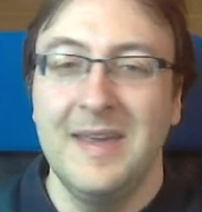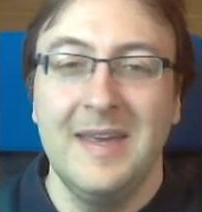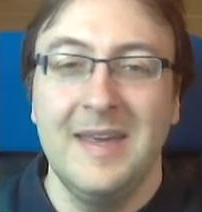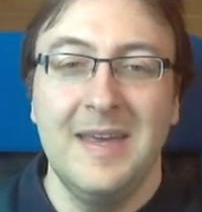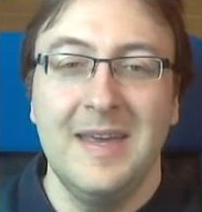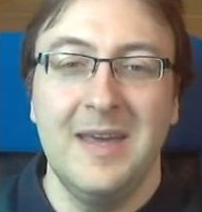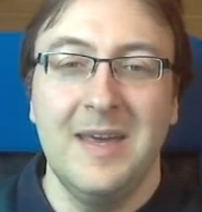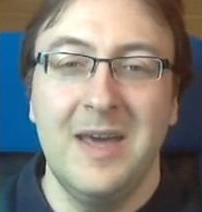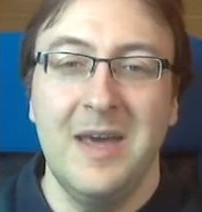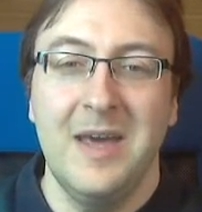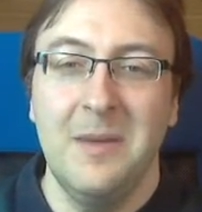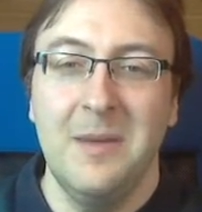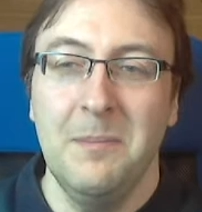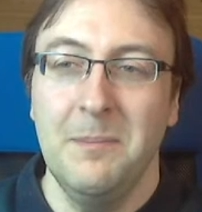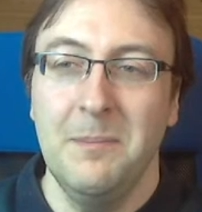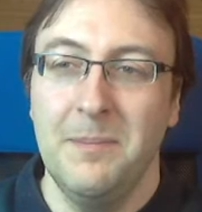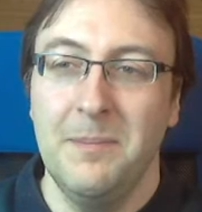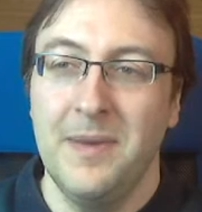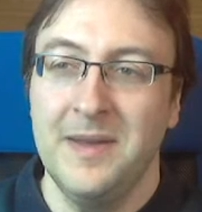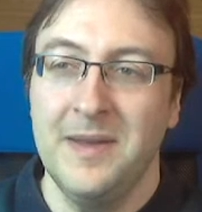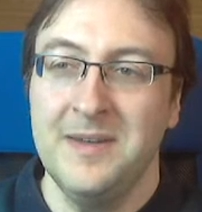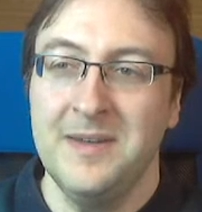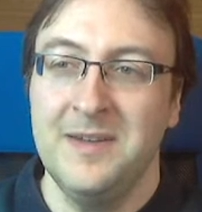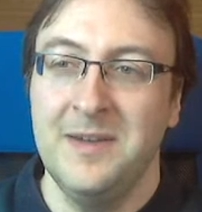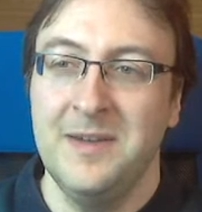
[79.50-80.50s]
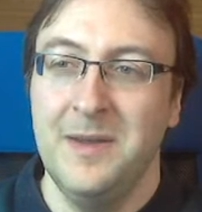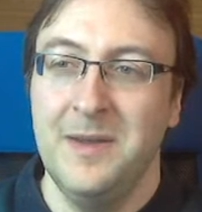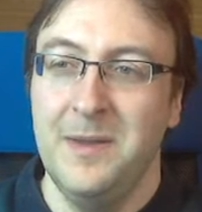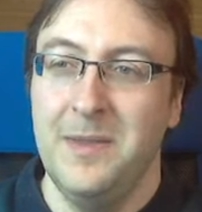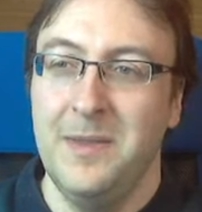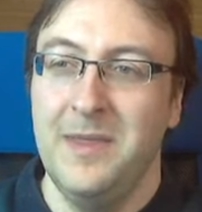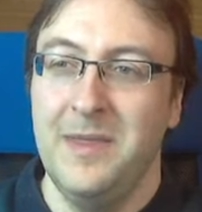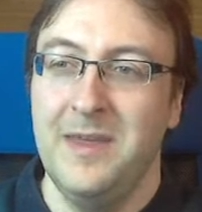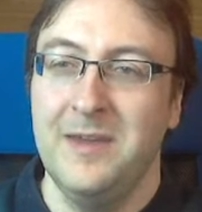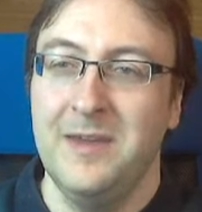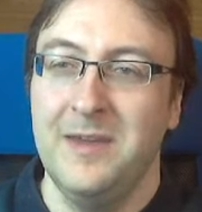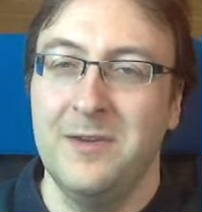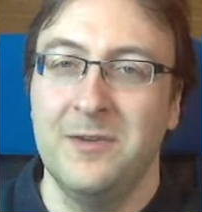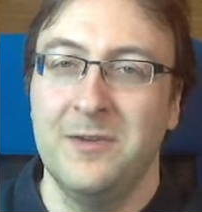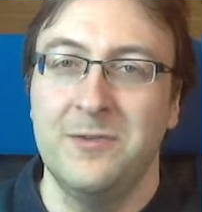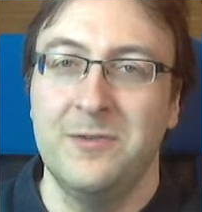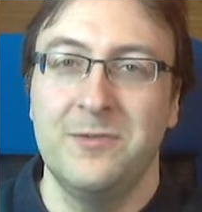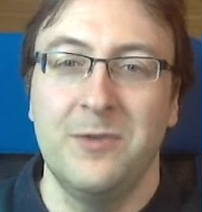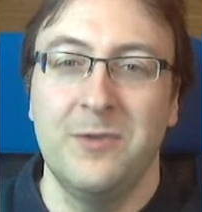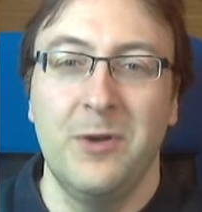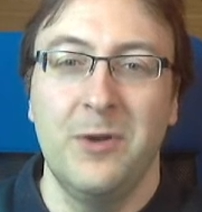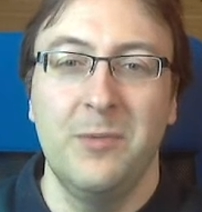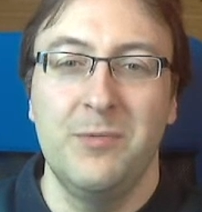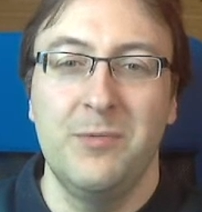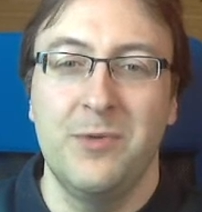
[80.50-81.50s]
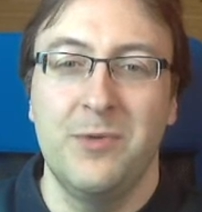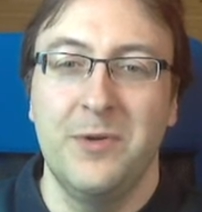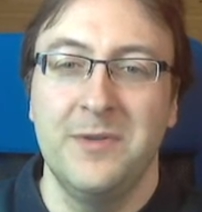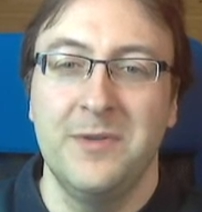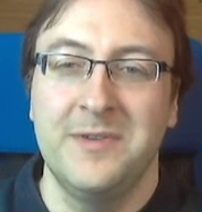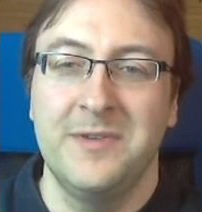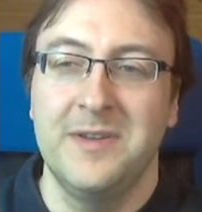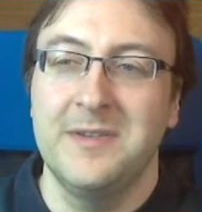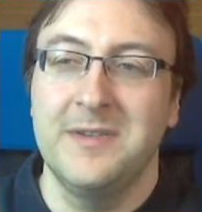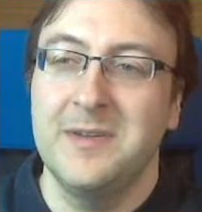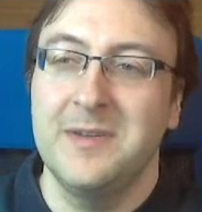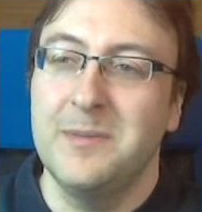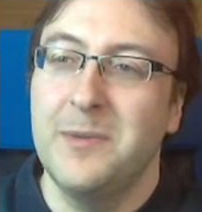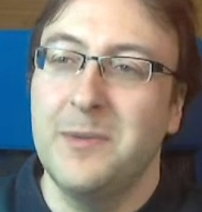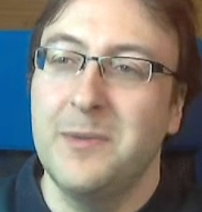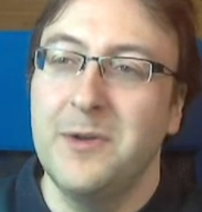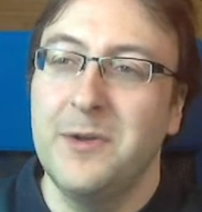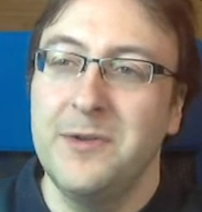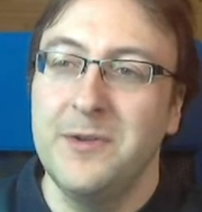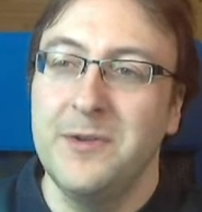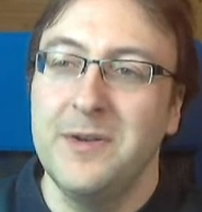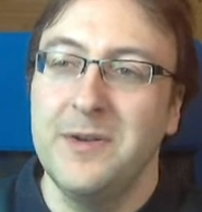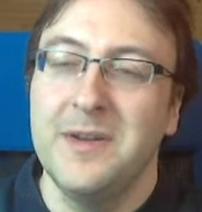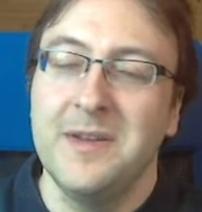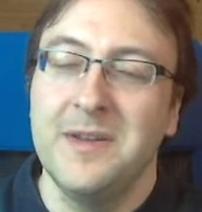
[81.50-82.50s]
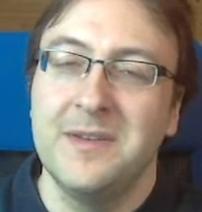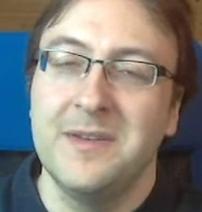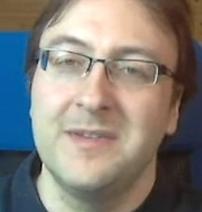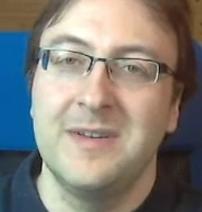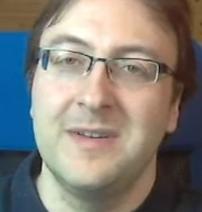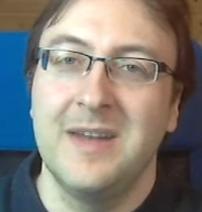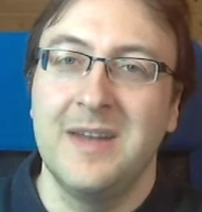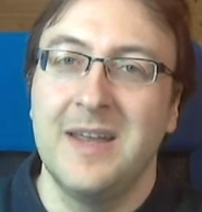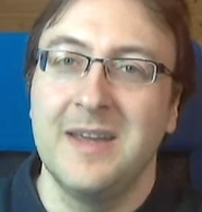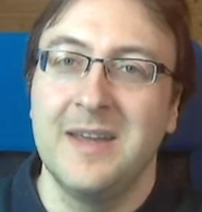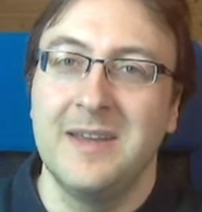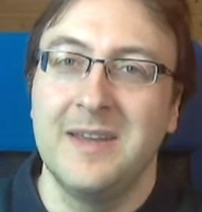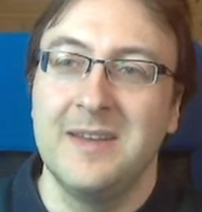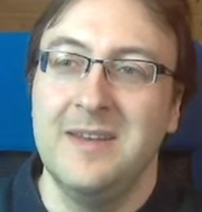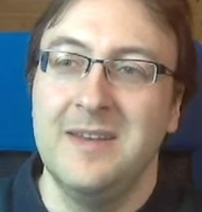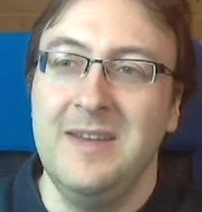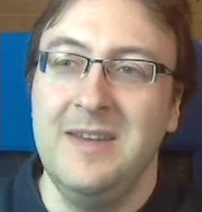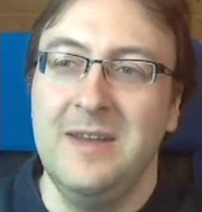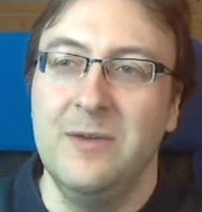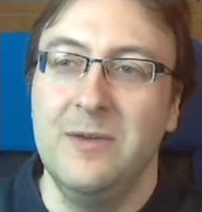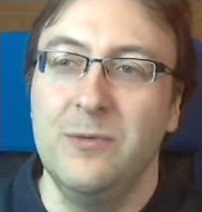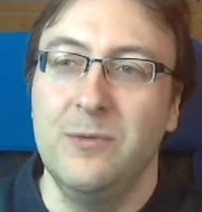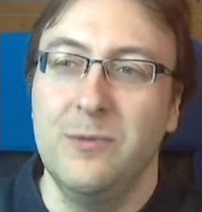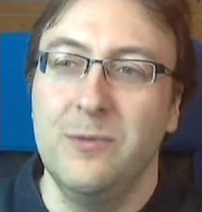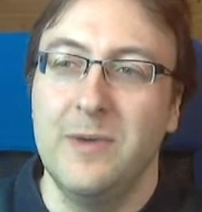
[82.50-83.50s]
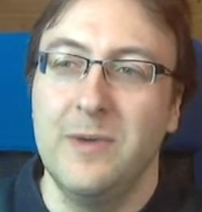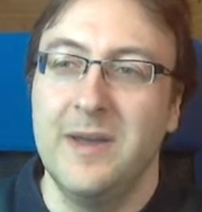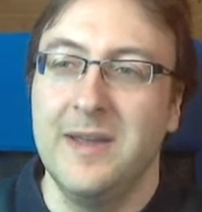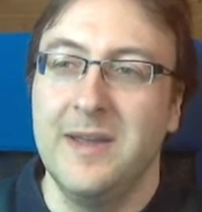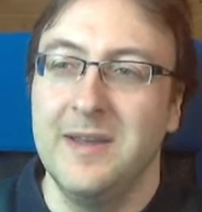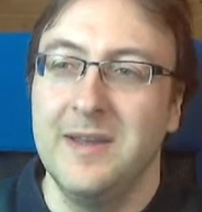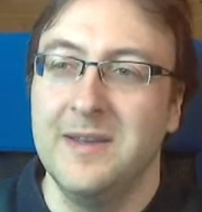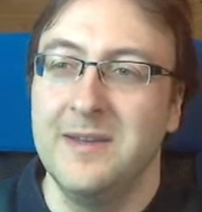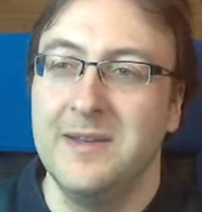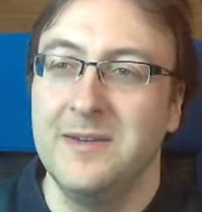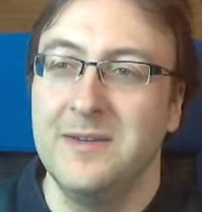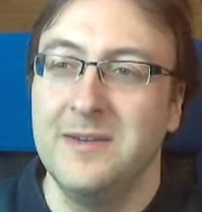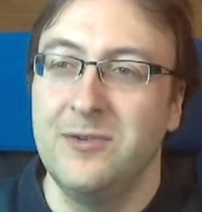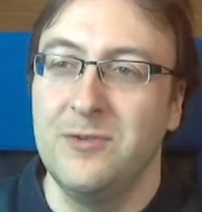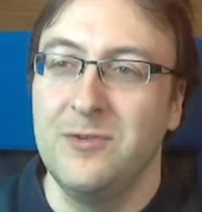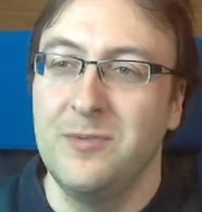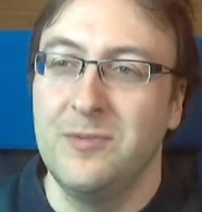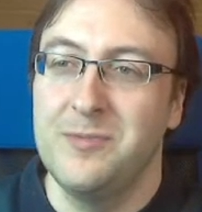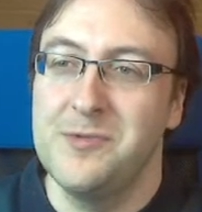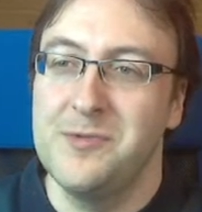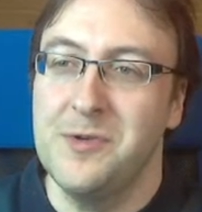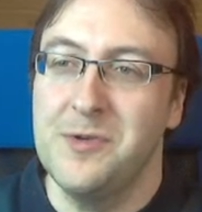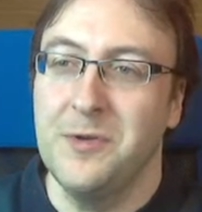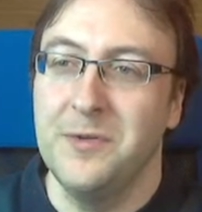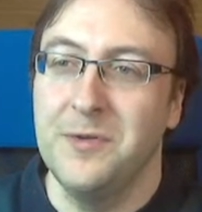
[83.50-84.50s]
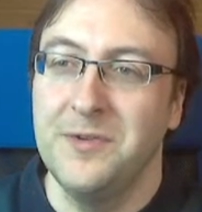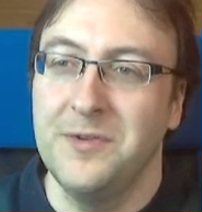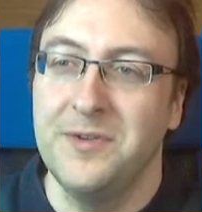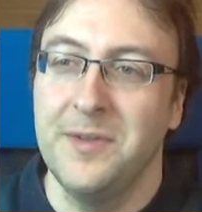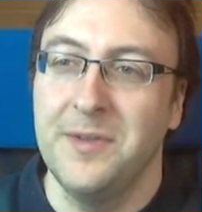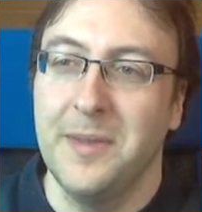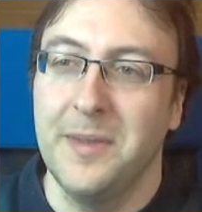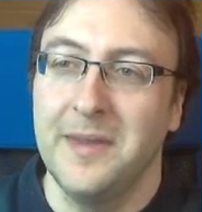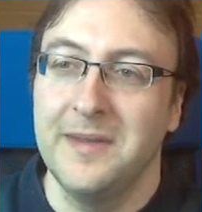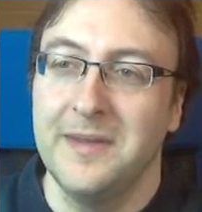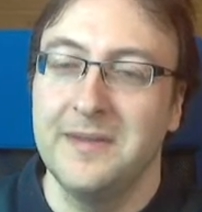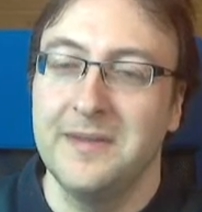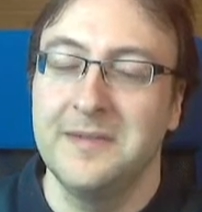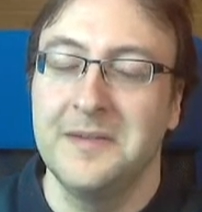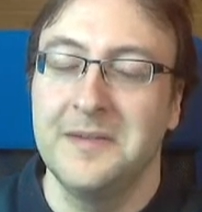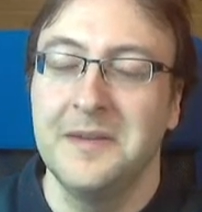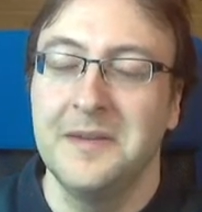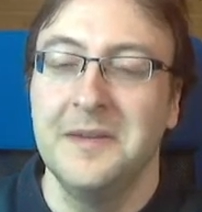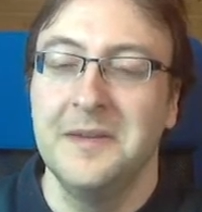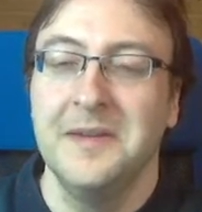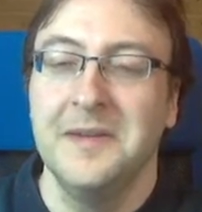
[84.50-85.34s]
But the control processor module is like a new way to approach this.